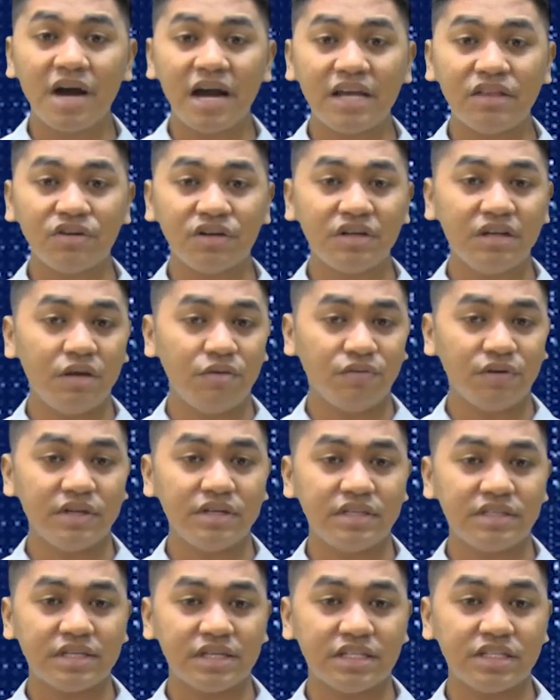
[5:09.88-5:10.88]
minor
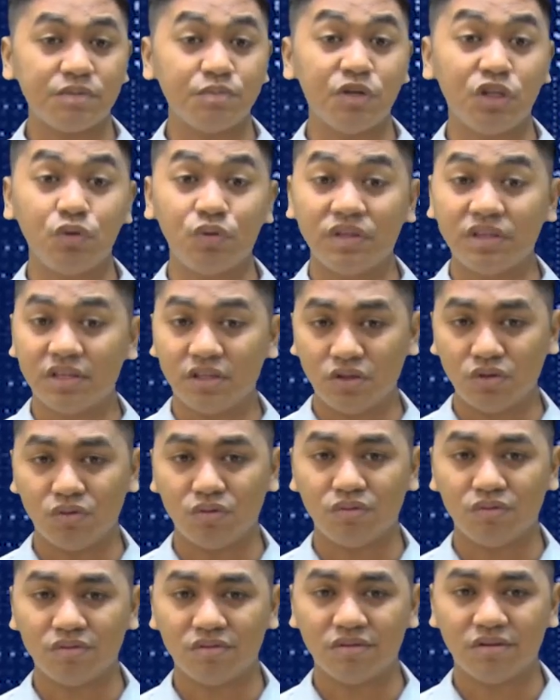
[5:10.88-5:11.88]
differences between the two.
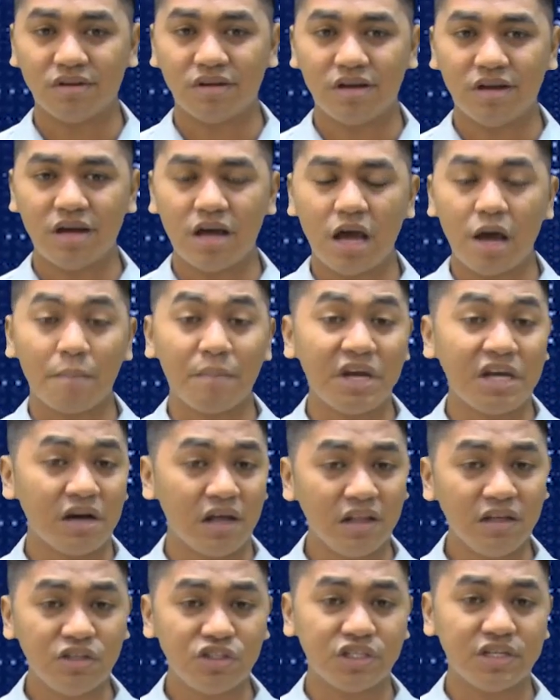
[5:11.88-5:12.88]

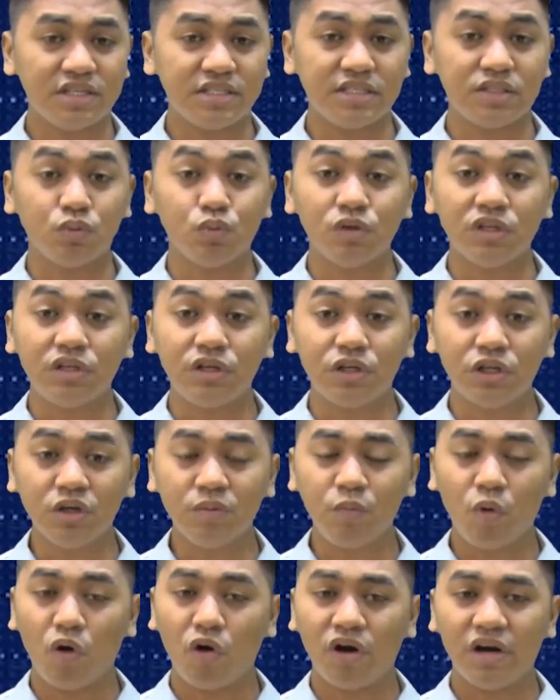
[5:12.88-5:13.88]
Biologists would
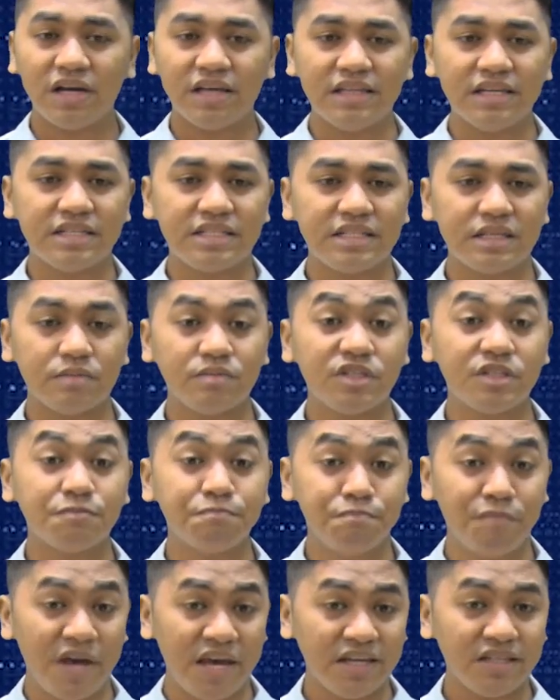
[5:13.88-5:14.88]
group organisms
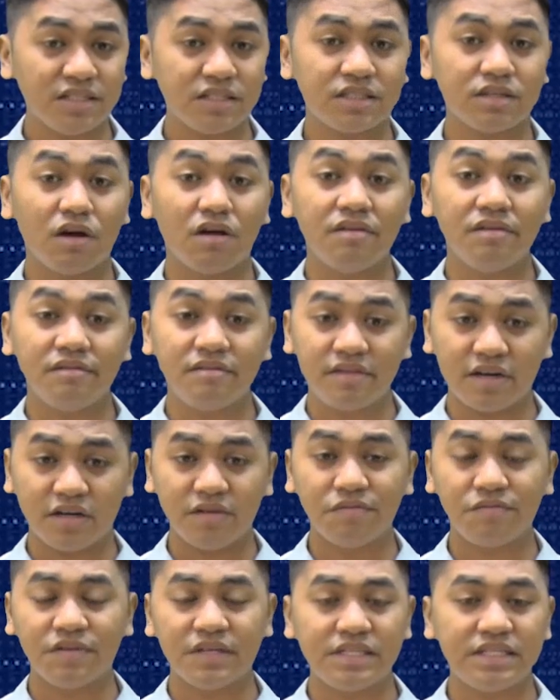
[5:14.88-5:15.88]
based on
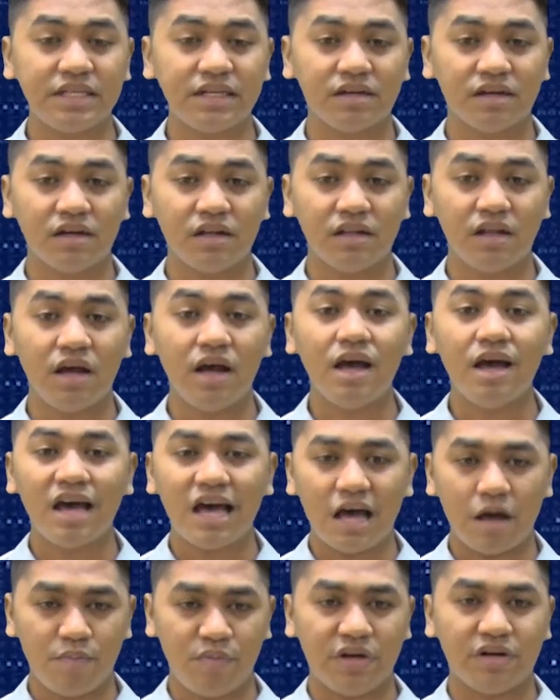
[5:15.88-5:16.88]
their physical
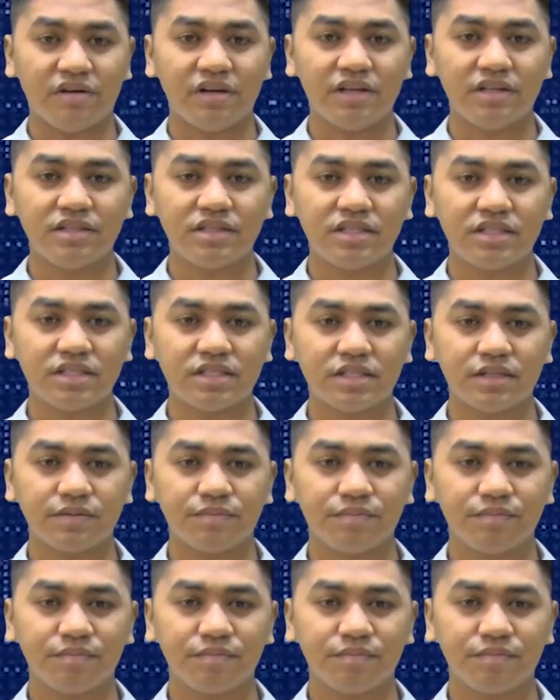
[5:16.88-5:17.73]
appearance.